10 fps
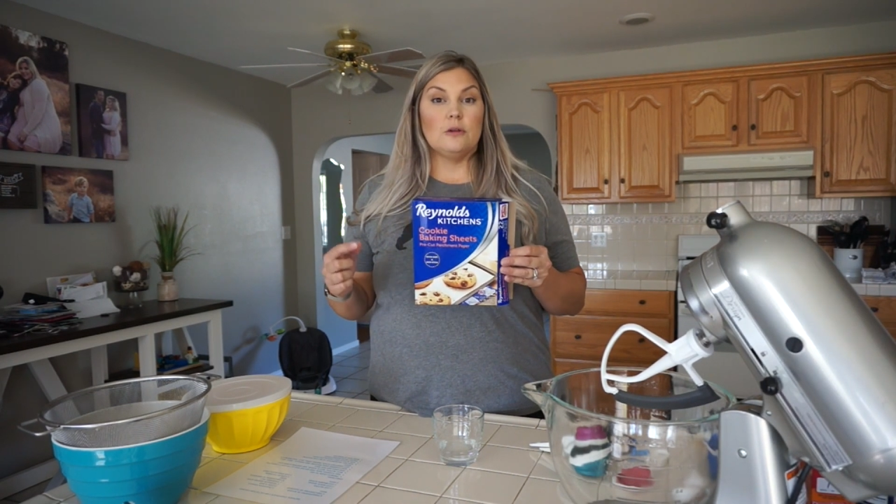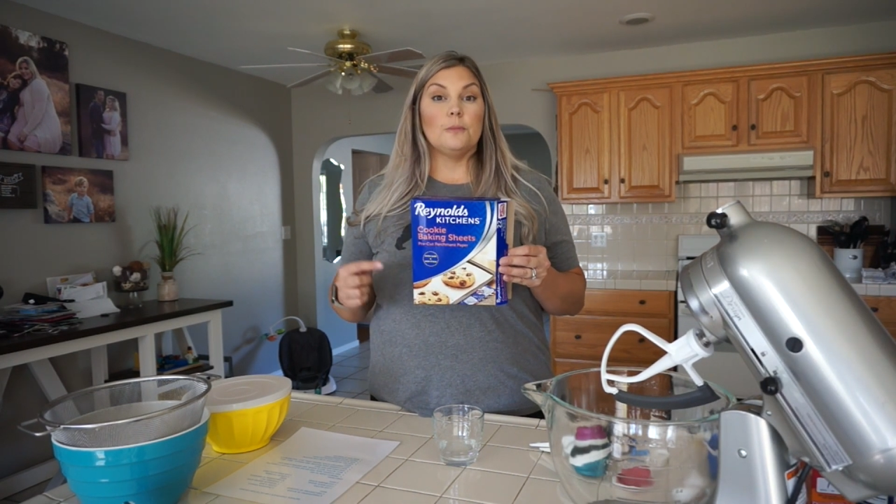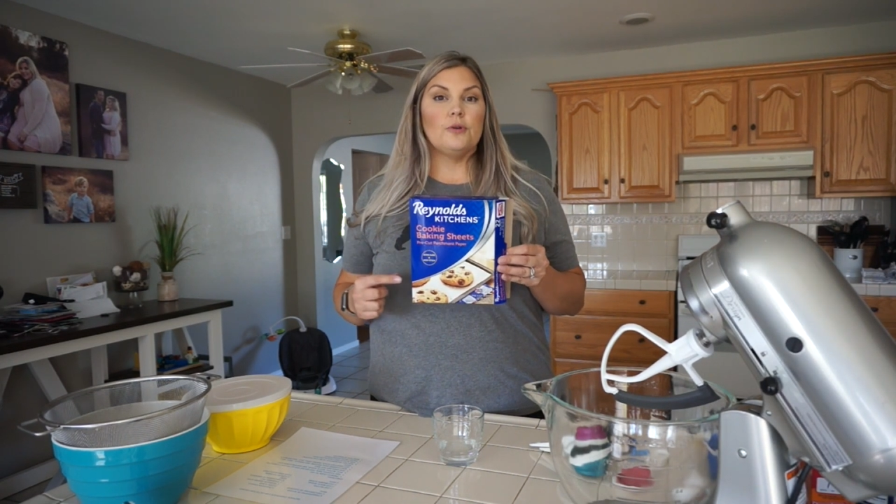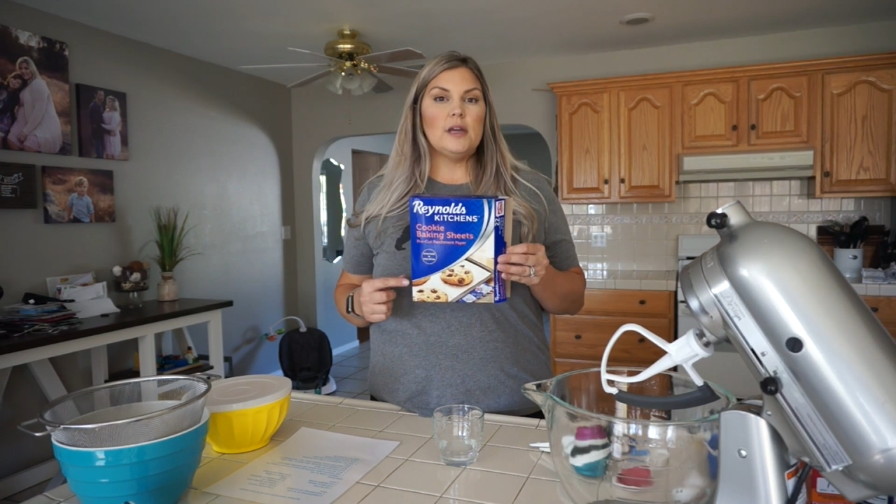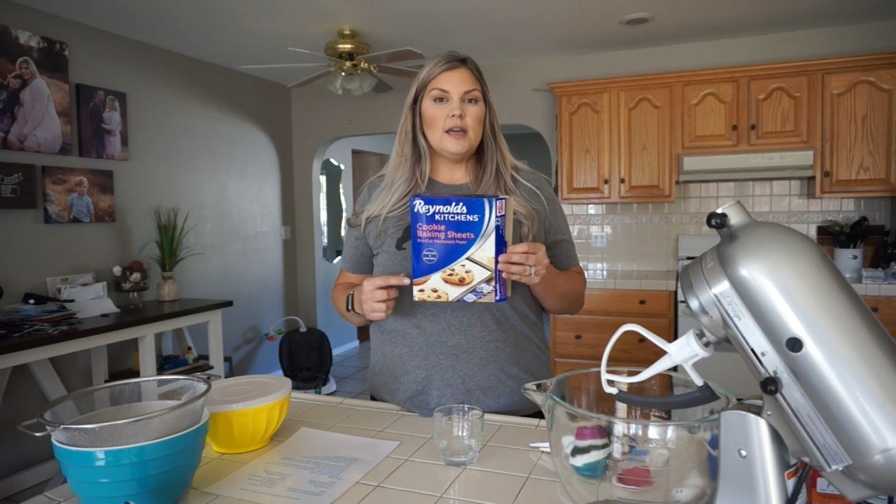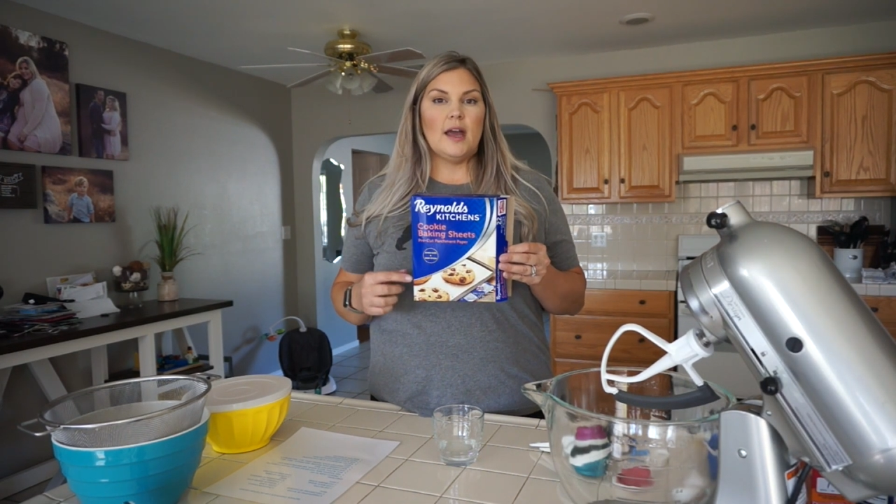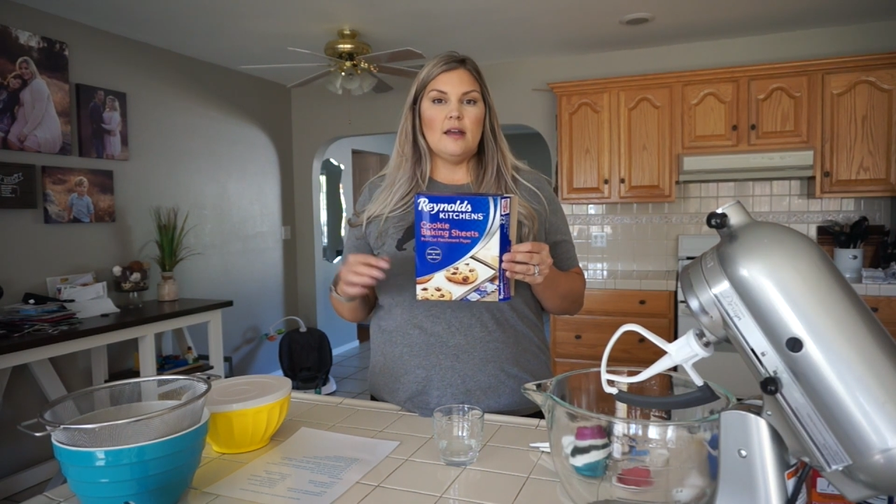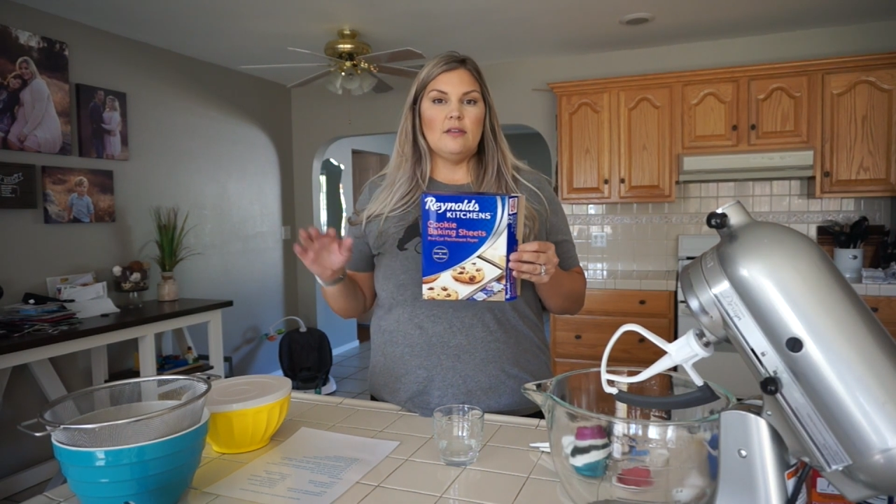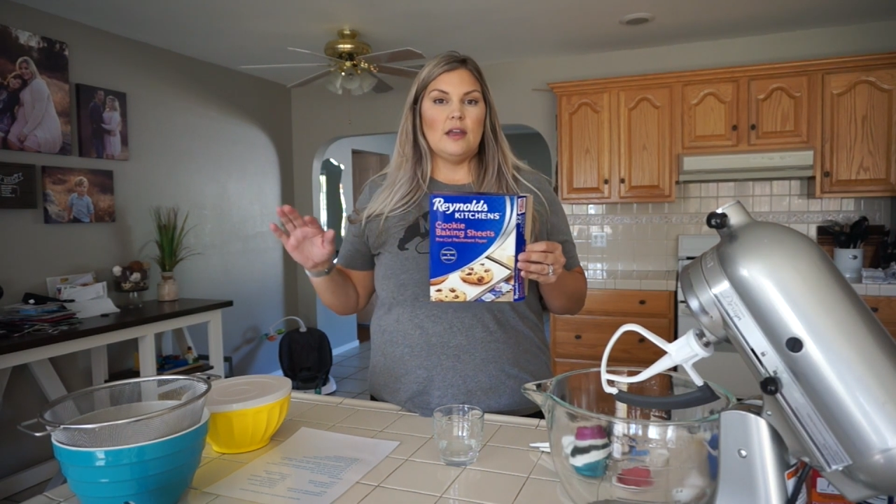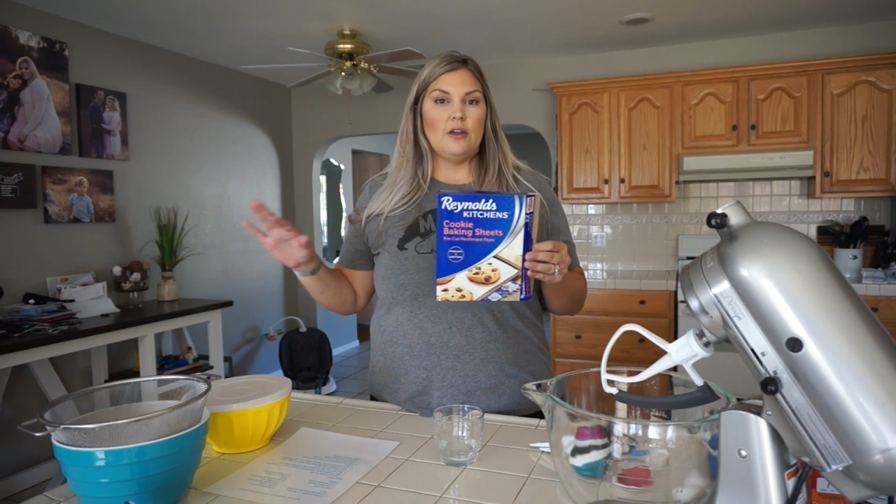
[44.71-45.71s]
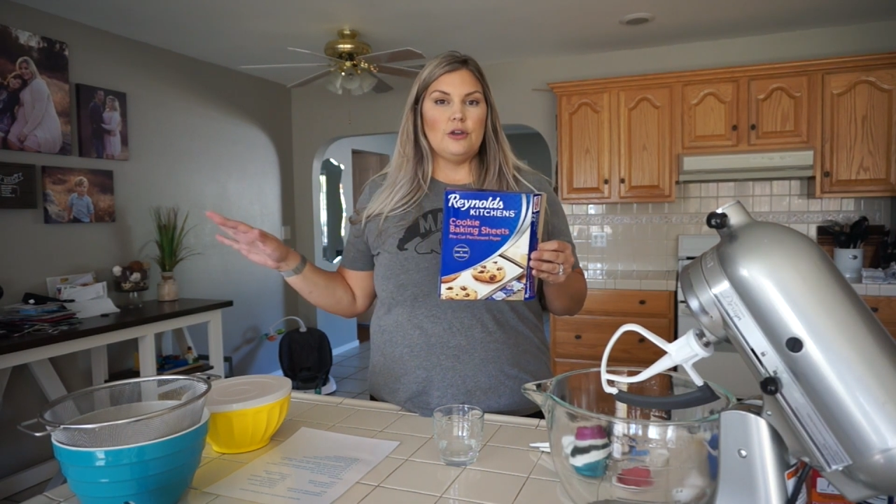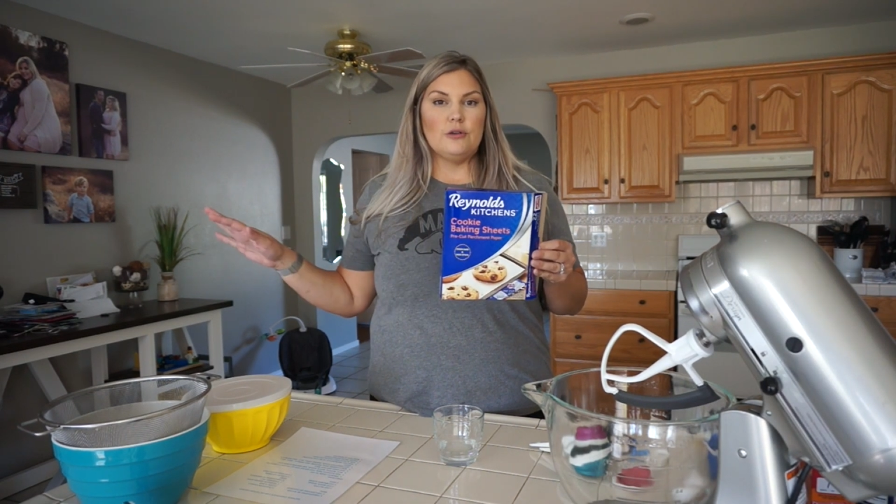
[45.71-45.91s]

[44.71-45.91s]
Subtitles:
They're pre-cut. They